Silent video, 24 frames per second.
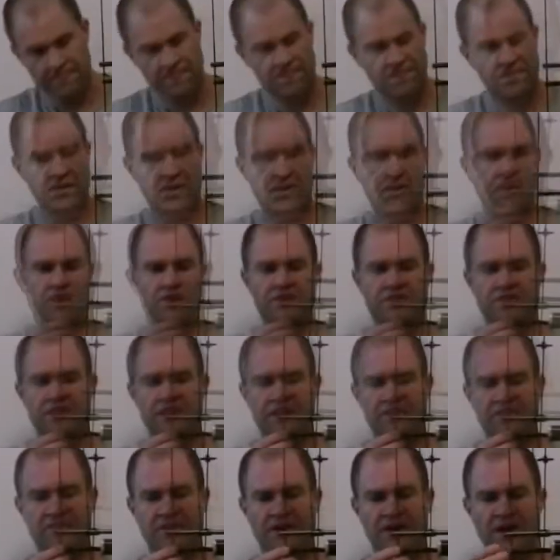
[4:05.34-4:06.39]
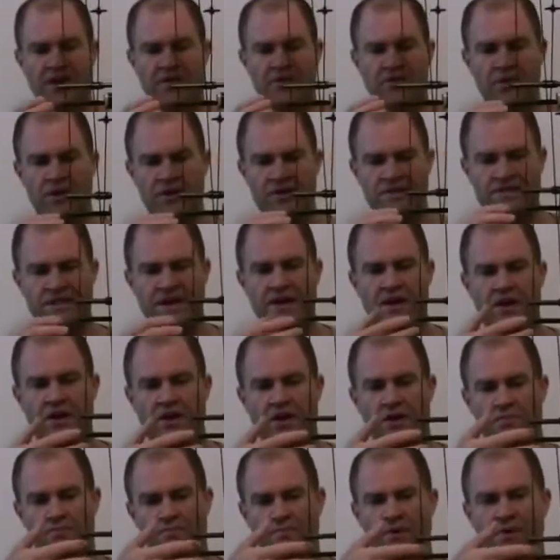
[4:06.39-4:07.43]
Another concern that I found was that
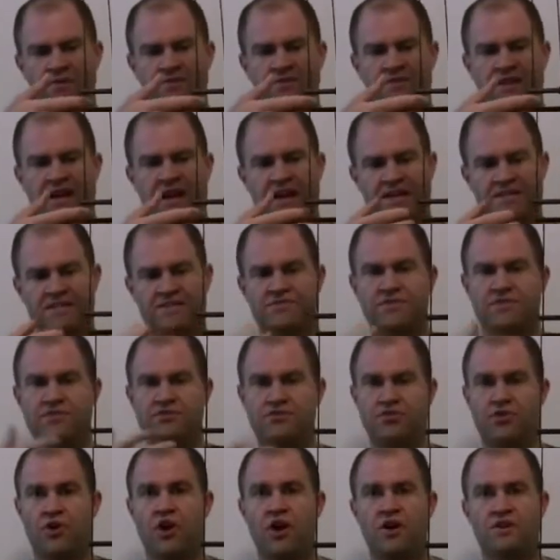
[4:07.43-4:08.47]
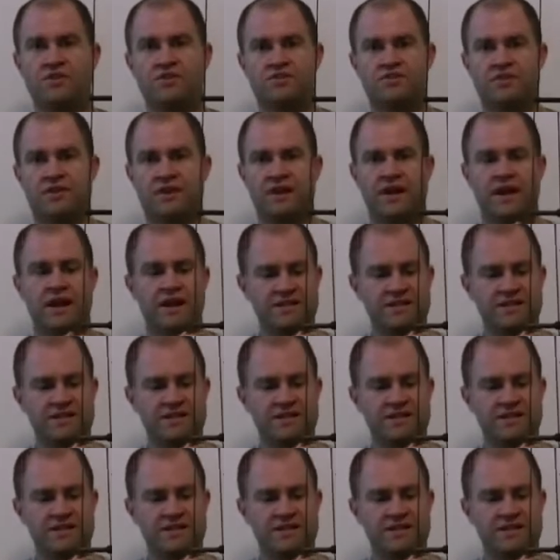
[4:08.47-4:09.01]
on both sides of the drawstring,